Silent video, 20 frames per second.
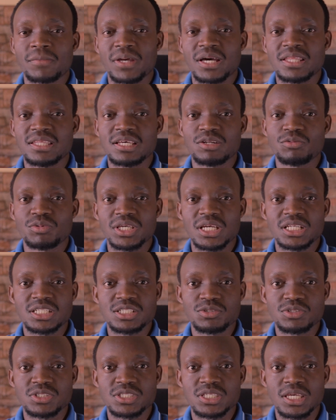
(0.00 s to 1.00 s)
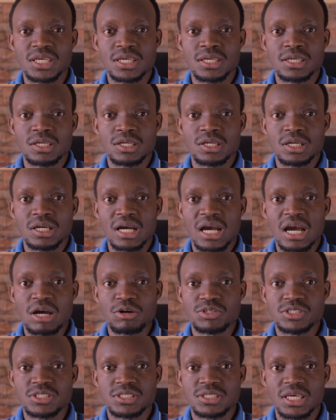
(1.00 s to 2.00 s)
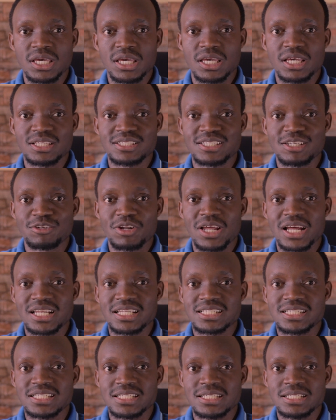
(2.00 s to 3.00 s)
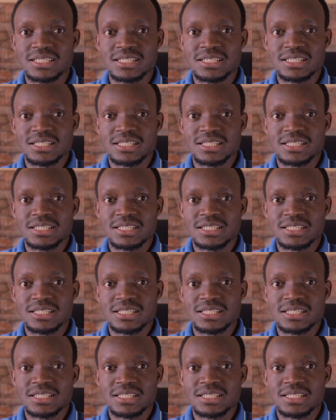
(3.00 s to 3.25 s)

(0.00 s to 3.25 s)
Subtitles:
and then we get to see how is the cellularity.